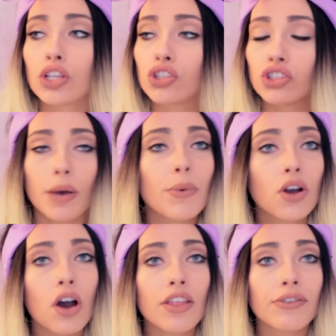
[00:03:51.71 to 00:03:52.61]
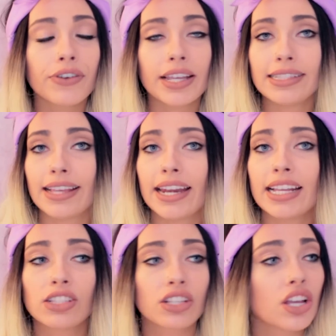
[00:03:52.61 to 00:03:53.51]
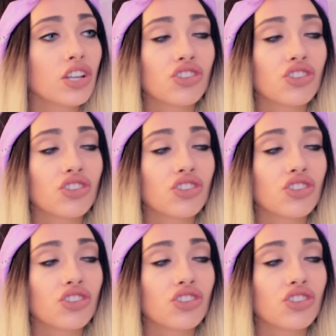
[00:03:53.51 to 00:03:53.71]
Someone call the freaking dentist,